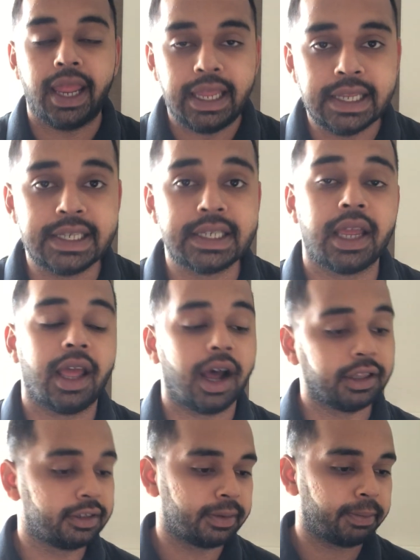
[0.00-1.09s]
is.
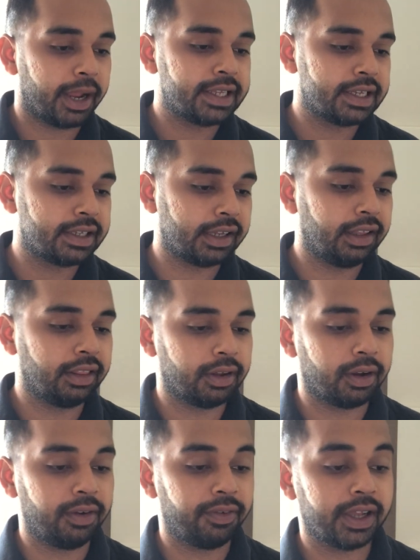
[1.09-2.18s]
Other surprises in the
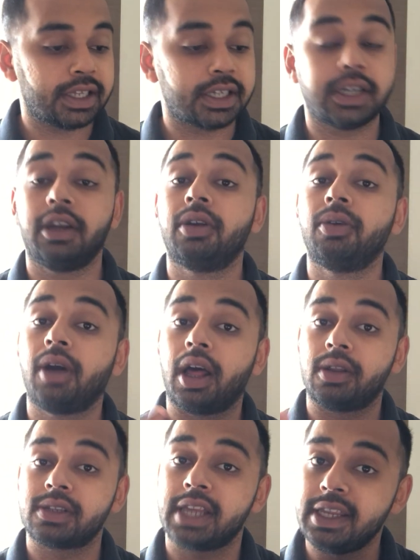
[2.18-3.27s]
qualifying session include
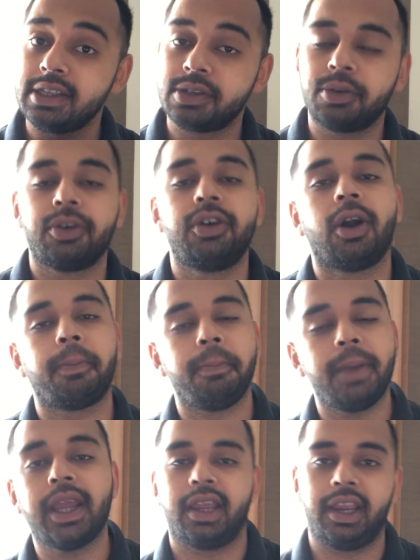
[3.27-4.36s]
Carlos Sainz, who could not
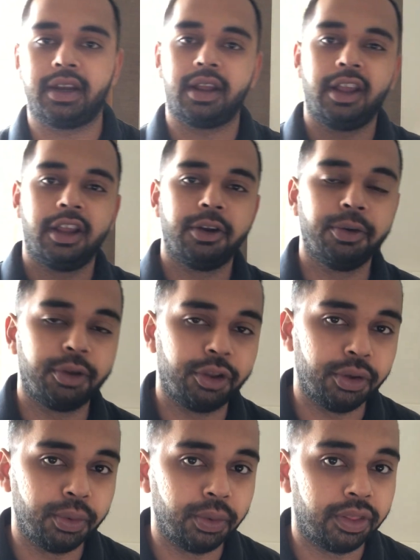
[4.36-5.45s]
make it to
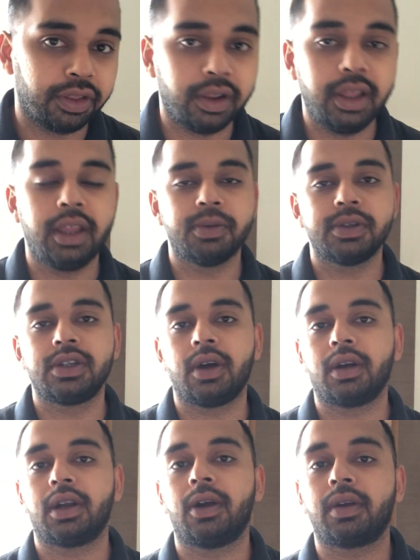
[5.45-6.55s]
Q3. He was
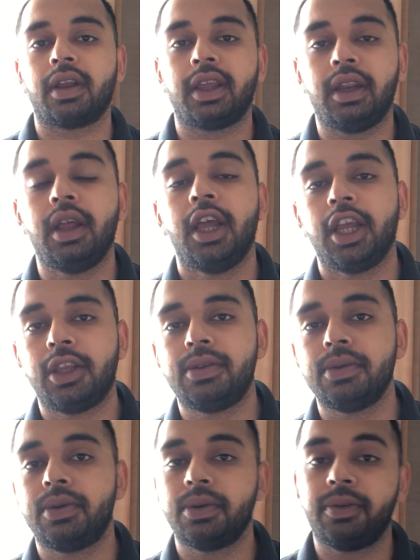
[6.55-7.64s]
knocked out in
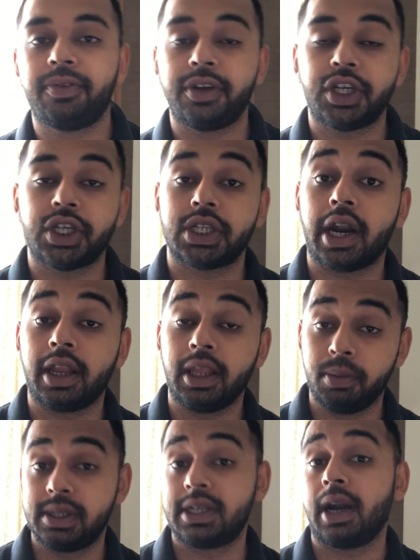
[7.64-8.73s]
Q2. He
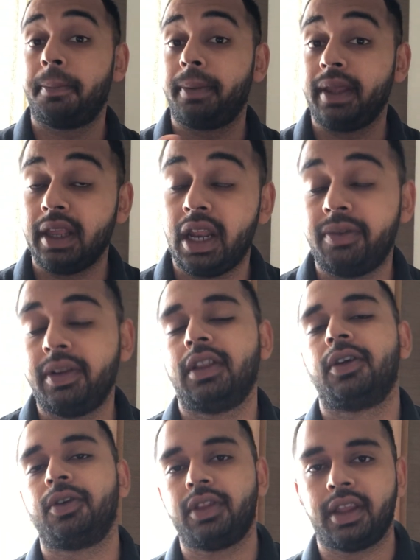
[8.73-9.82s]
will start P11. The
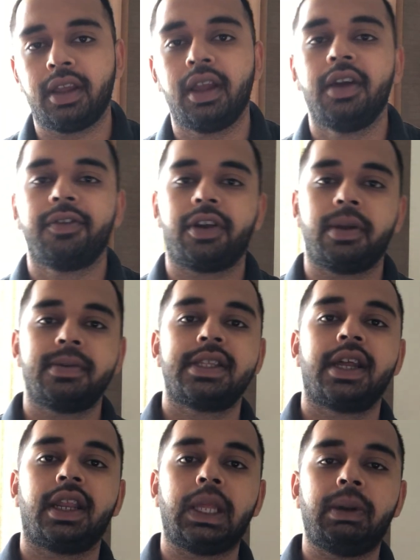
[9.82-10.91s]
good thing for him is
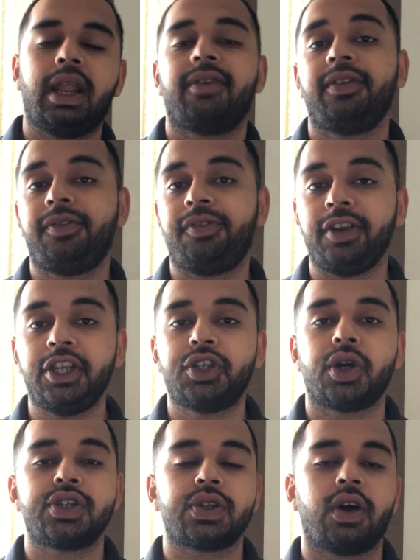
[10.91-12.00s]
that he will have the free
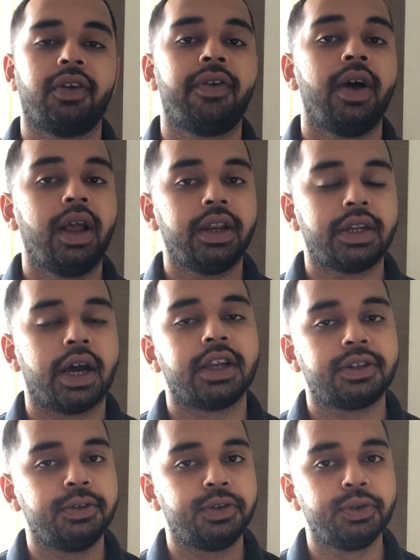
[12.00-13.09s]
choice of
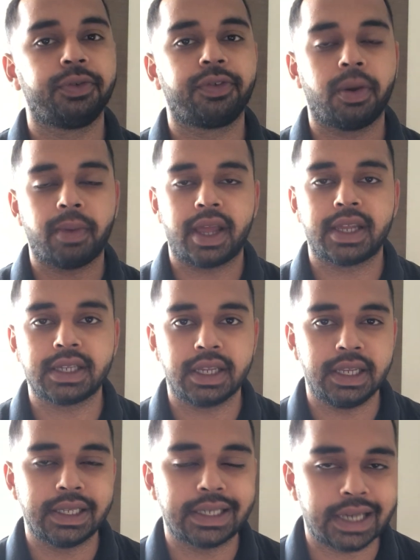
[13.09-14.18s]
tires to choose from as
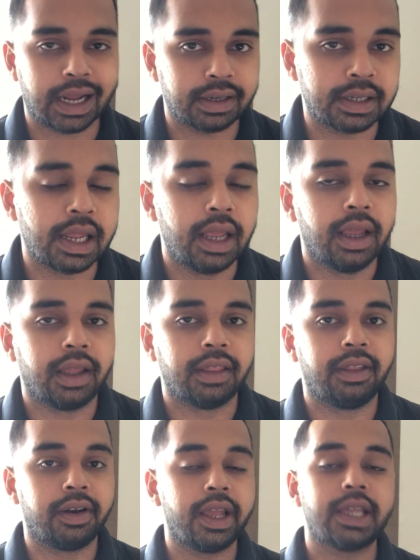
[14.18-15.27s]
he starts
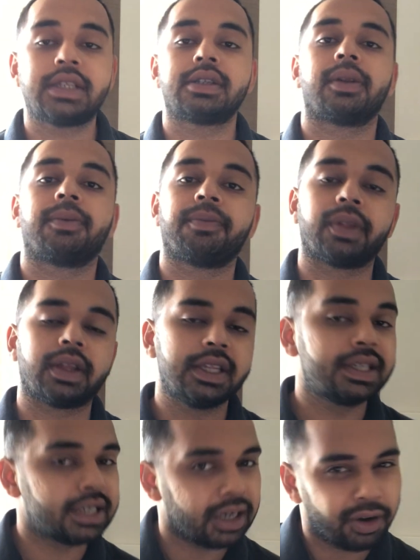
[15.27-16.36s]
the race.
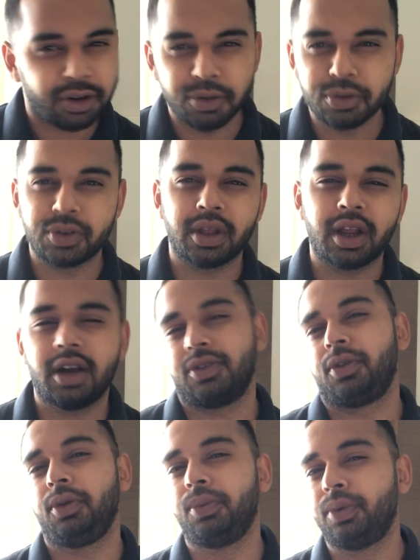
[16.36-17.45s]
He's still not used to the car, so
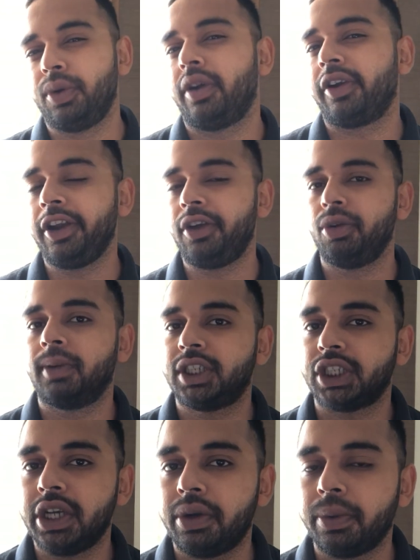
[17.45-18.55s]
you wouldn't read too much
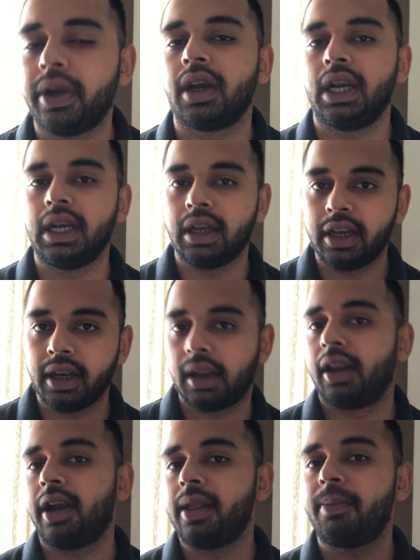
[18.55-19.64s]
into it. It'll
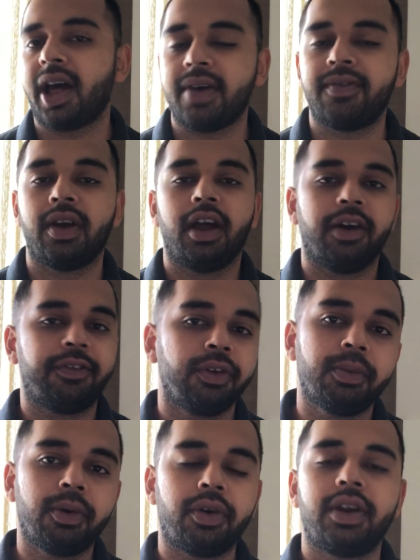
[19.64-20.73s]
let him have a few
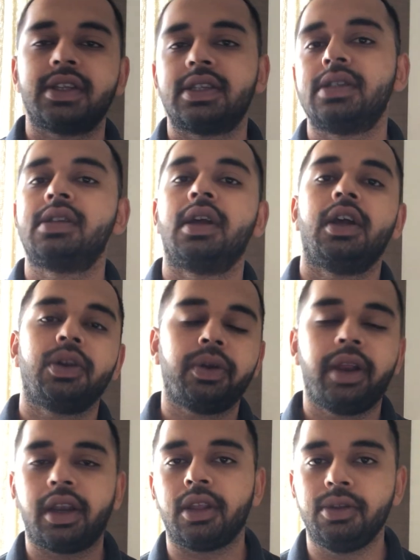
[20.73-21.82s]
more races to
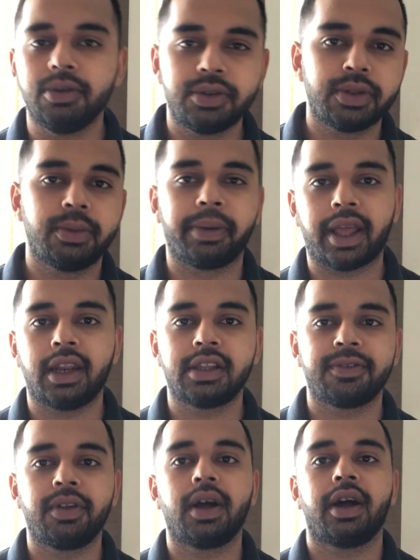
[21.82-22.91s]
get used to the mechanics
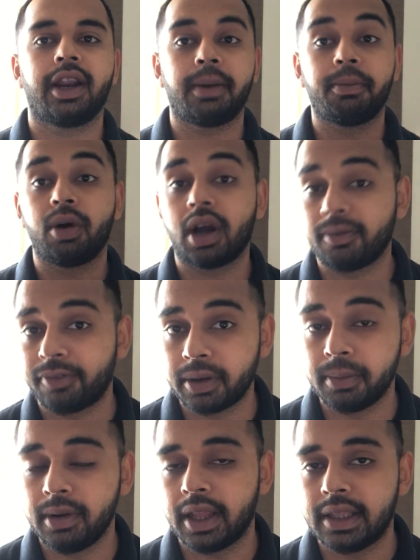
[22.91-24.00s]
of the car, get more
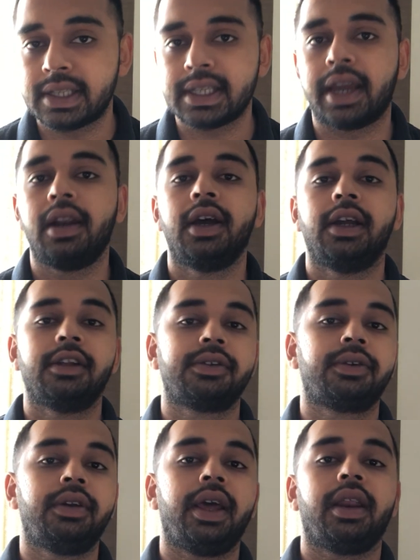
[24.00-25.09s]
comfortable inside the
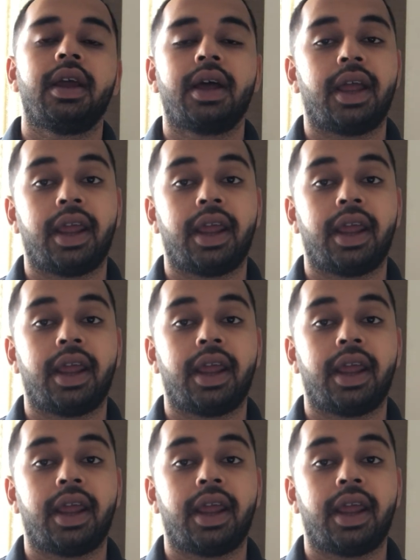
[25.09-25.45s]
Scuderia,